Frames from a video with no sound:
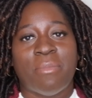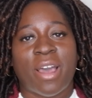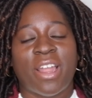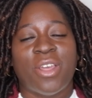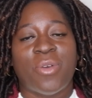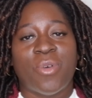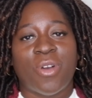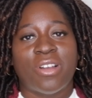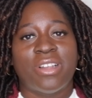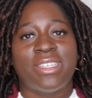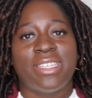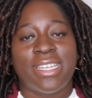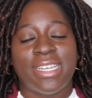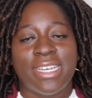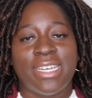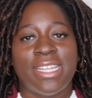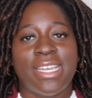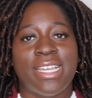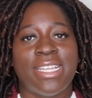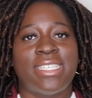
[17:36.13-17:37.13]
& Body Works
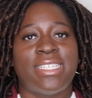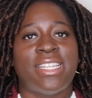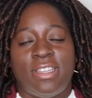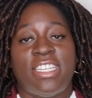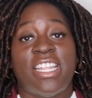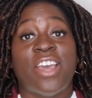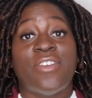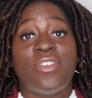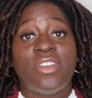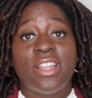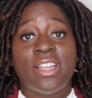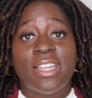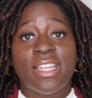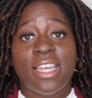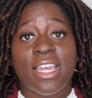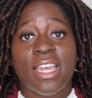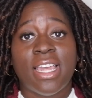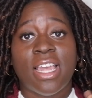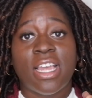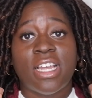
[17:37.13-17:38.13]
goodies
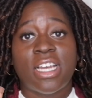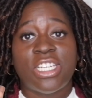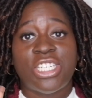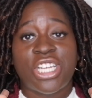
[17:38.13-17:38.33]
definitely